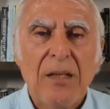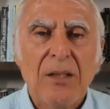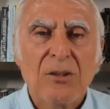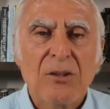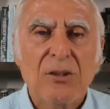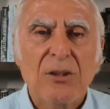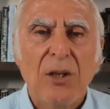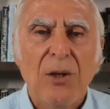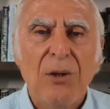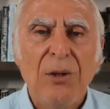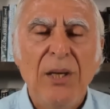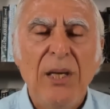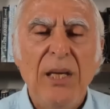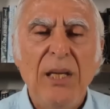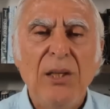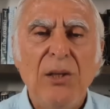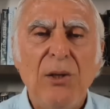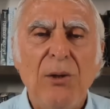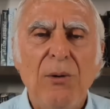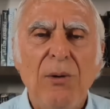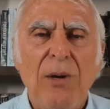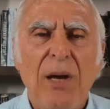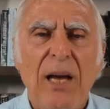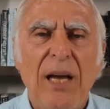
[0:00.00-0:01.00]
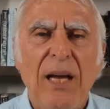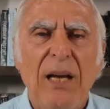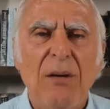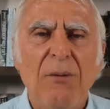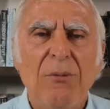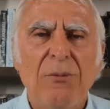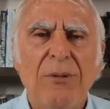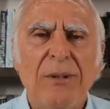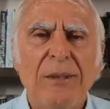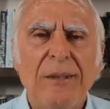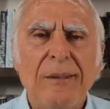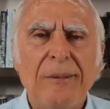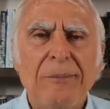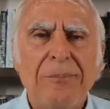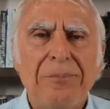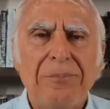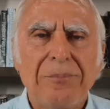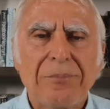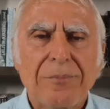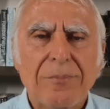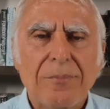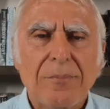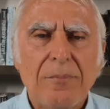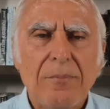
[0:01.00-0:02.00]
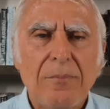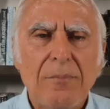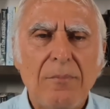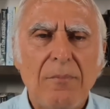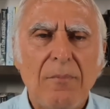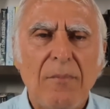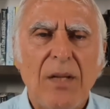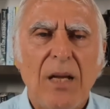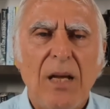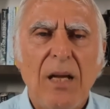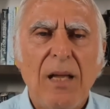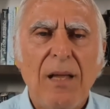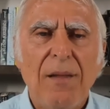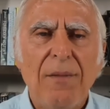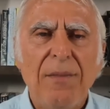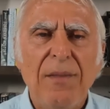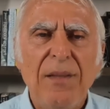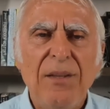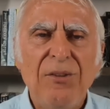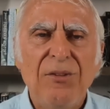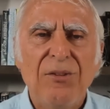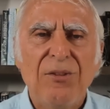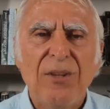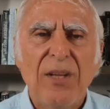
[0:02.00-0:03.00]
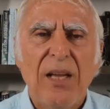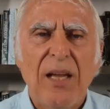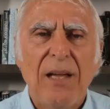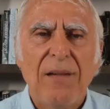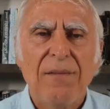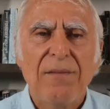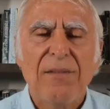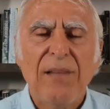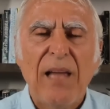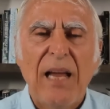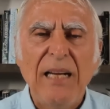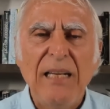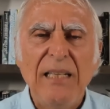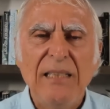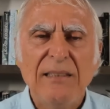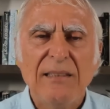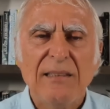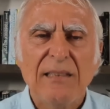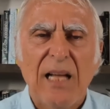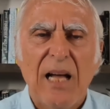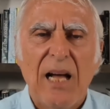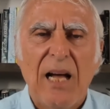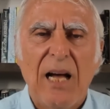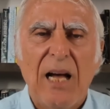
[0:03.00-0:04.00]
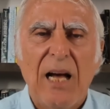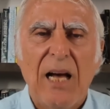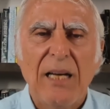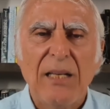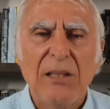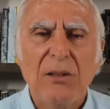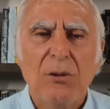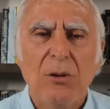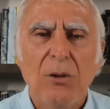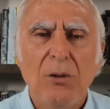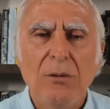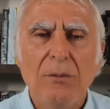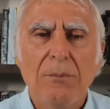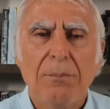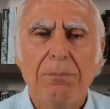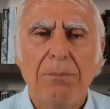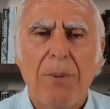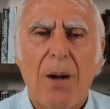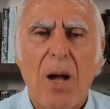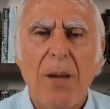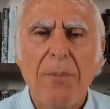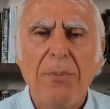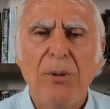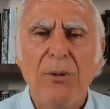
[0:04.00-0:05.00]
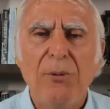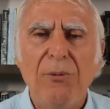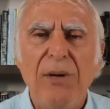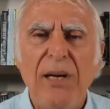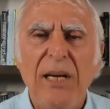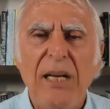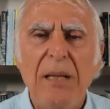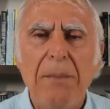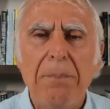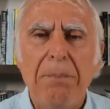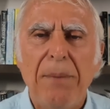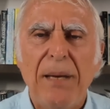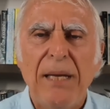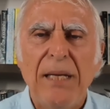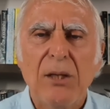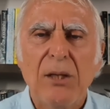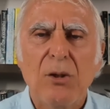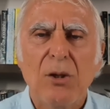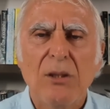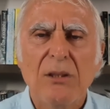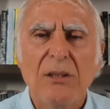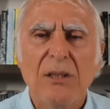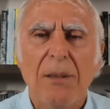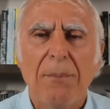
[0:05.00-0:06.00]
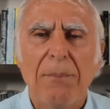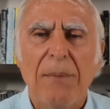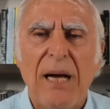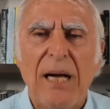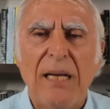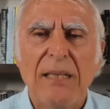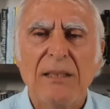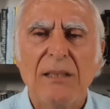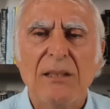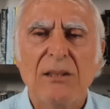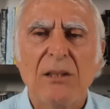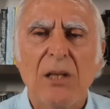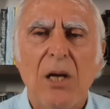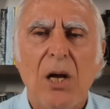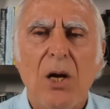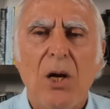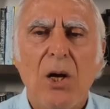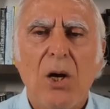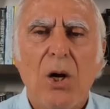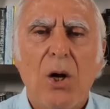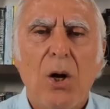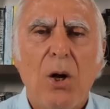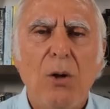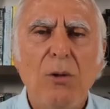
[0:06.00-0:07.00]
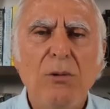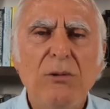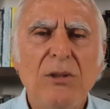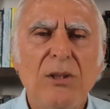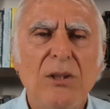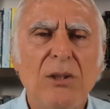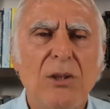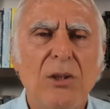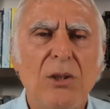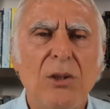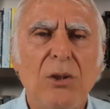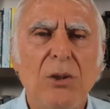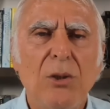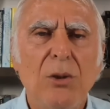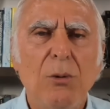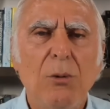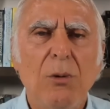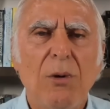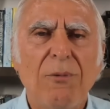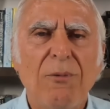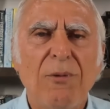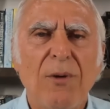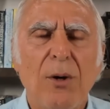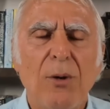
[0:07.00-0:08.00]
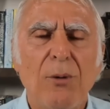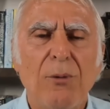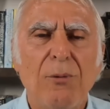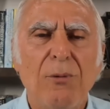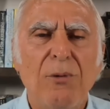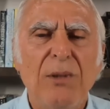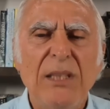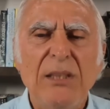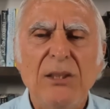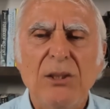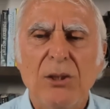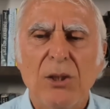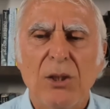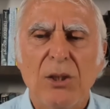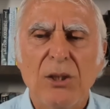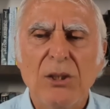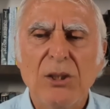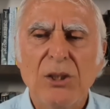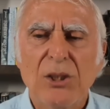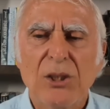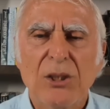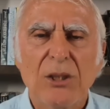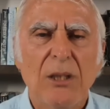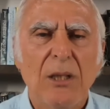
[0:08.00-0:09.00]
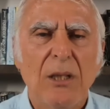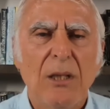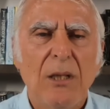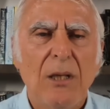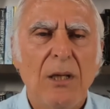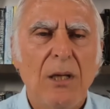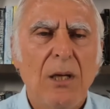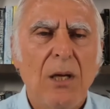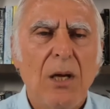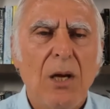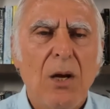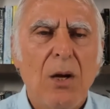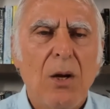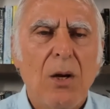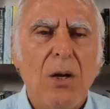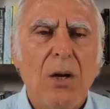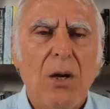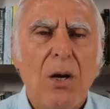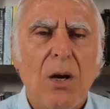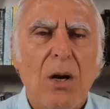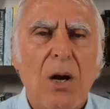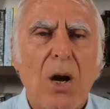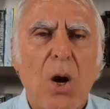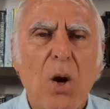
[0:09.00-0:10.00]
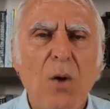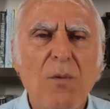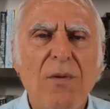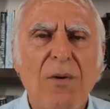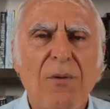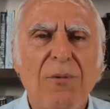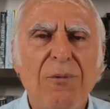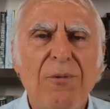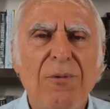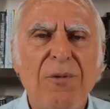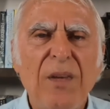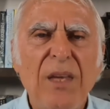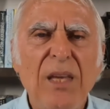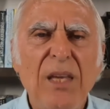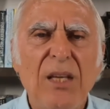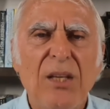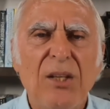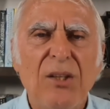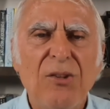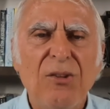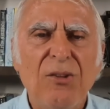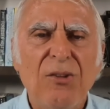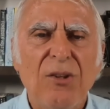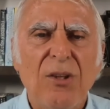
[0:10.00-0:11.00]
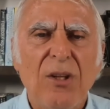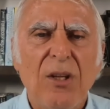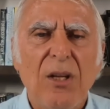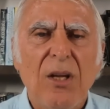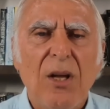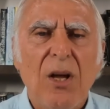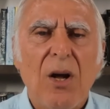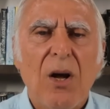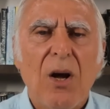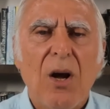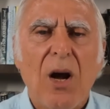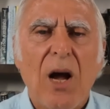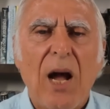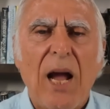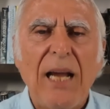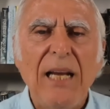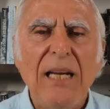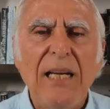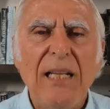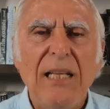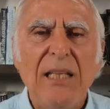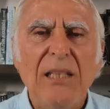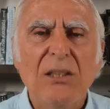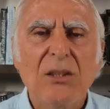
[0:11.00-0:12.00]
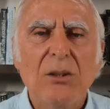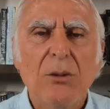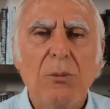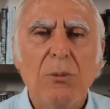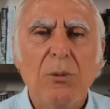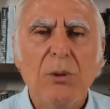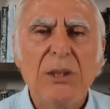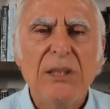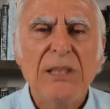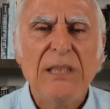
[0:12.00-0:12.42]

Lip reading: So here you have this Daily Star article, Bible reading Pentagon commanders halted UFO research over fears aliens were